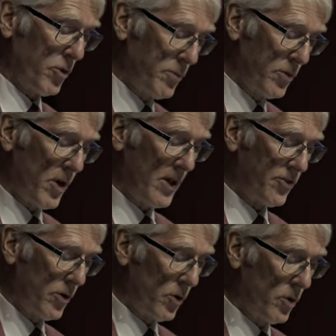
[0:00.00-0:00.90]
human
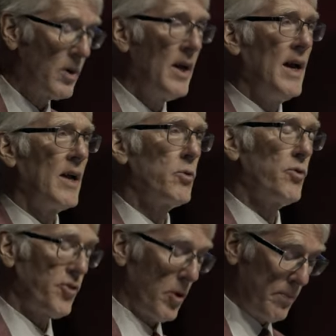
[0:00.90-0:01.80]
rights law and
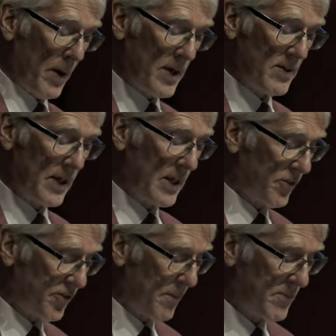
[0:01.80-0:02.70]
also binding
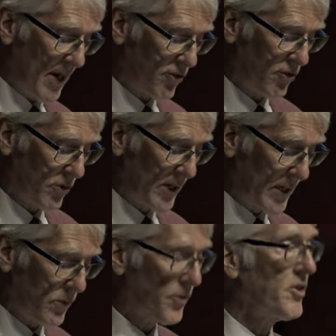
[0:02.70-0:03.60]
in some national
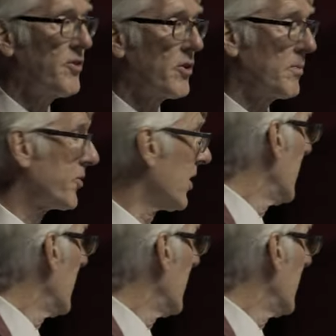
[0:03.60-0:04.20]
legal systems,